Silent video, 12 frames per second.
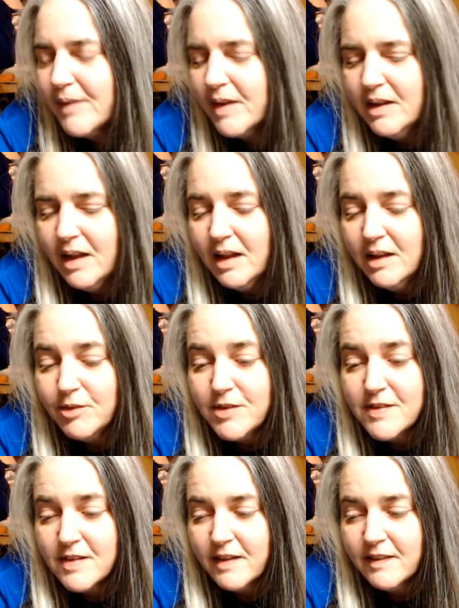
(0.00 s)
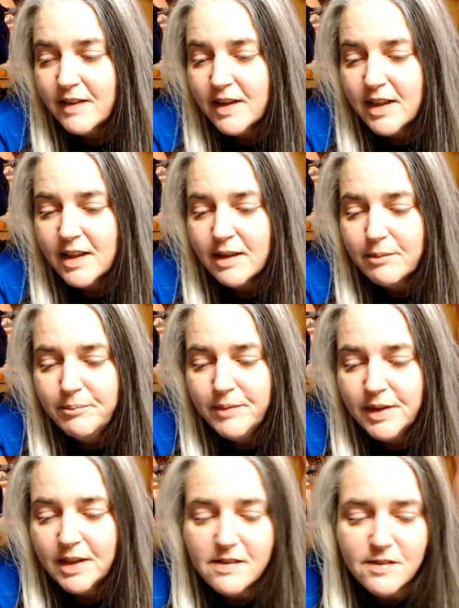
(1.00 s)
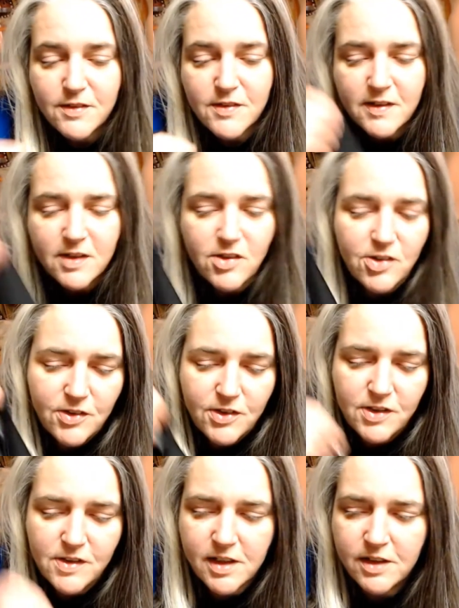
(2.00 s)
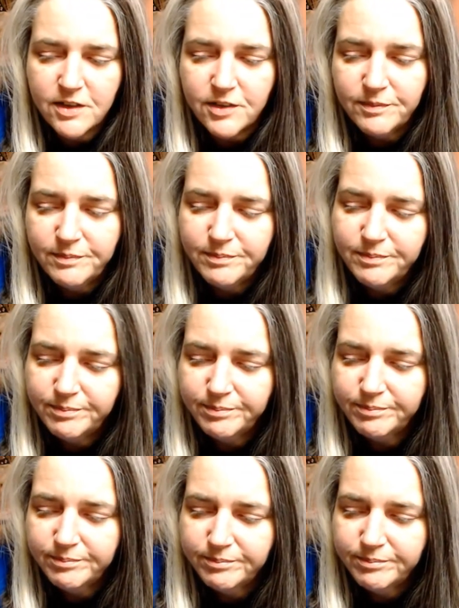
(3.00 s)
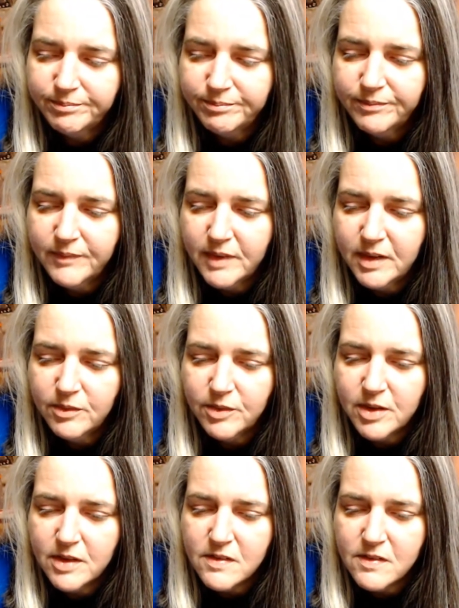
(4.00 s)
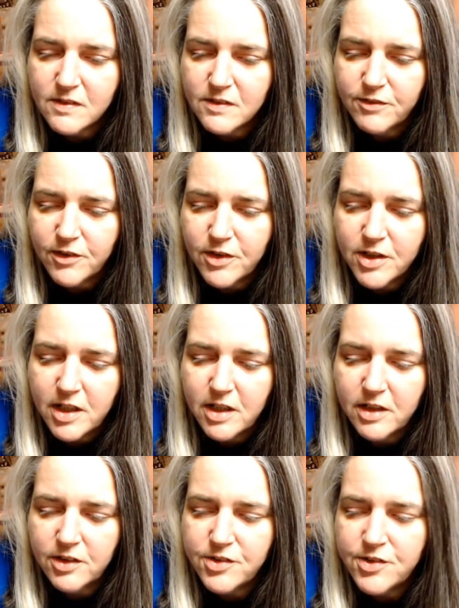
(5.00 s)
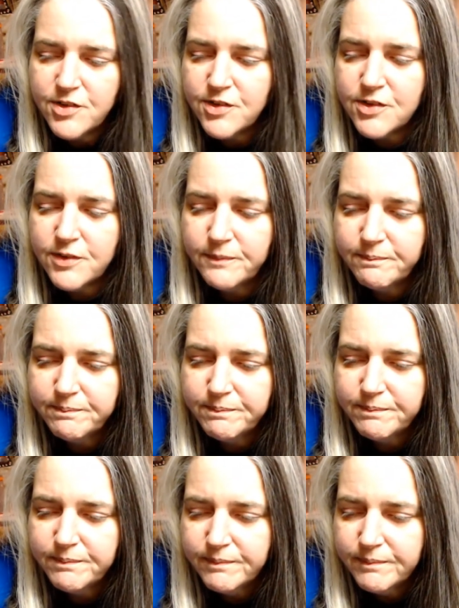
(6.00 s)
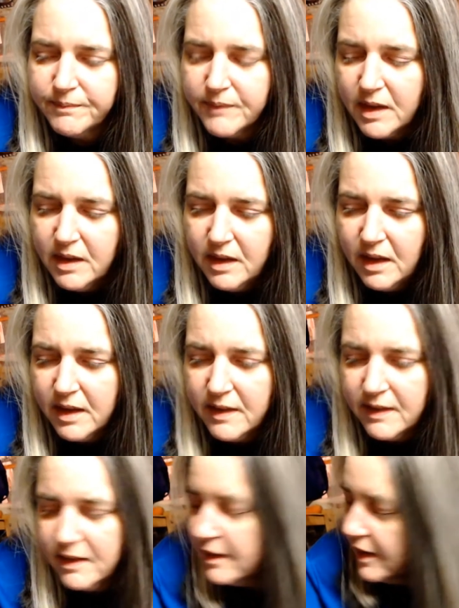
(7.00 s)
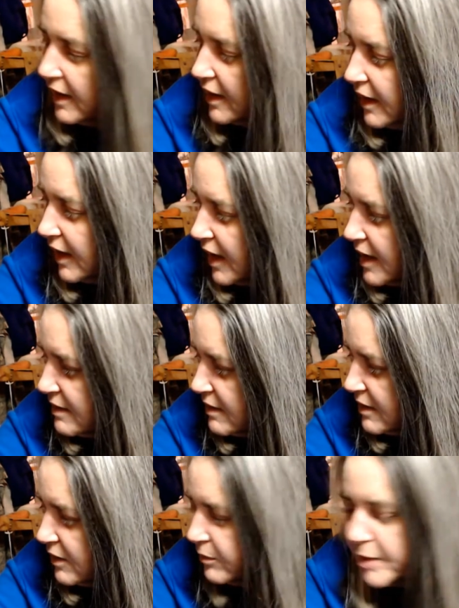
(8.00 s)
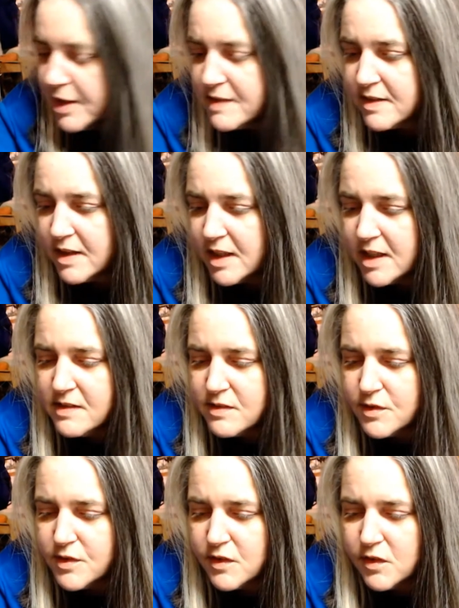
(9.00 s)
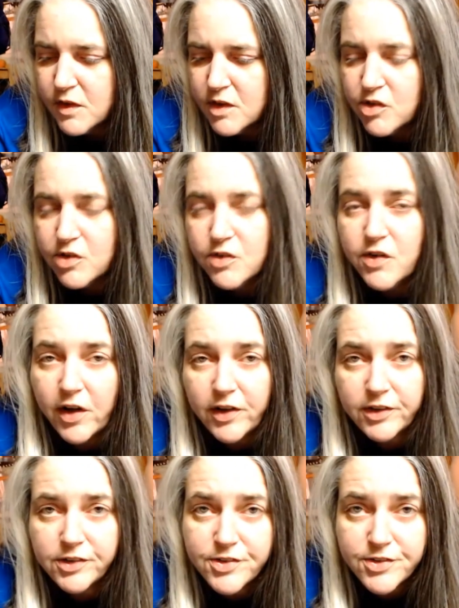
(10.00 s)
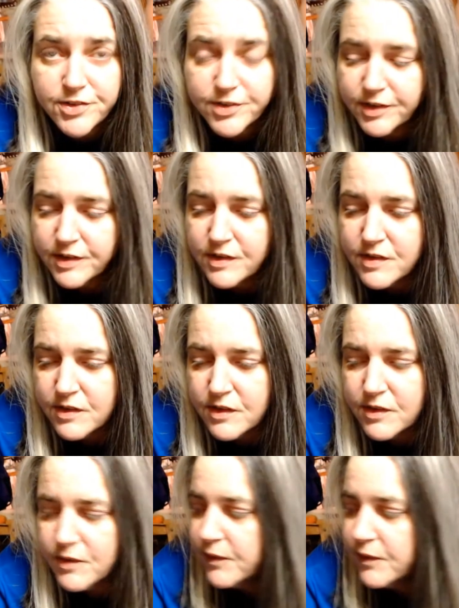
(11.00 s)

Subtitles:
I was not thinking. But this was such a good deal. It was $4. I think that little piece of lace was only $2. So,